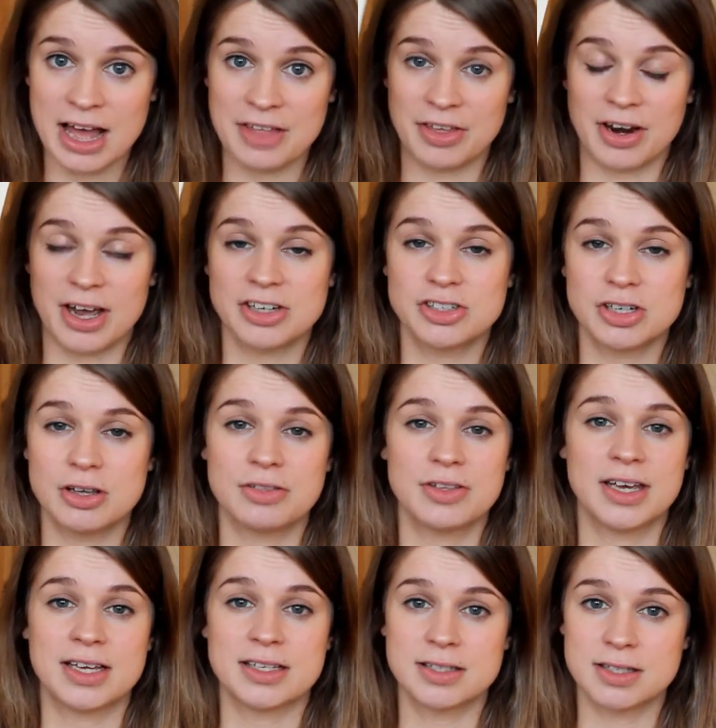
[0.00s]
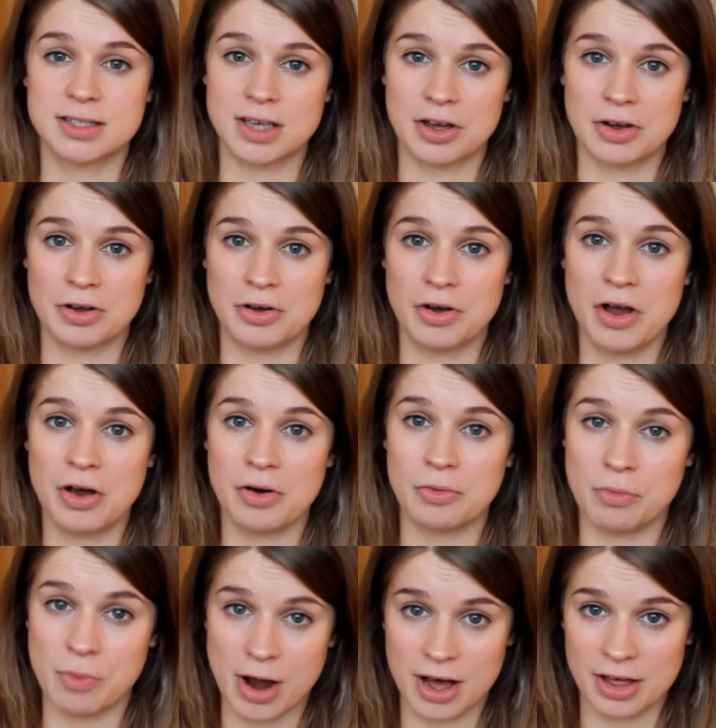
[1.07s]
then I do think it's so
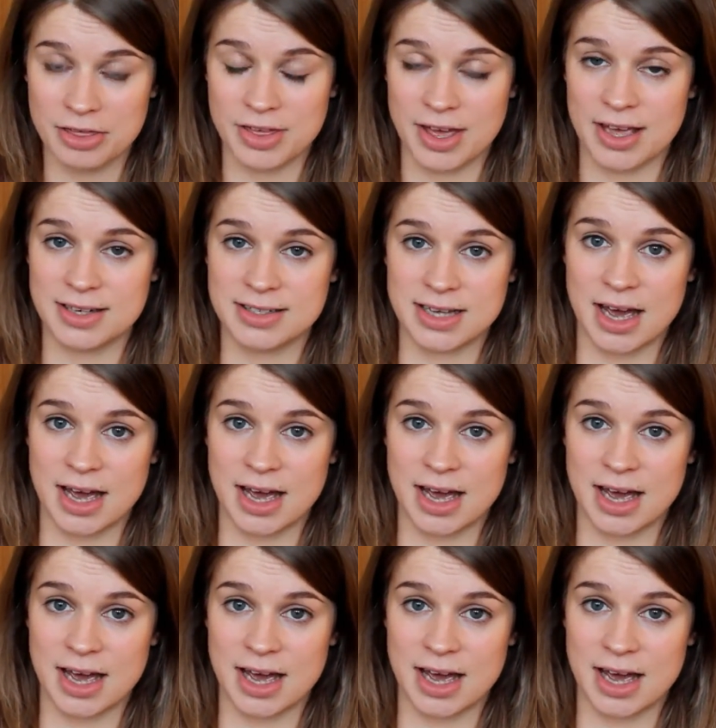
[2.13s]
worth it,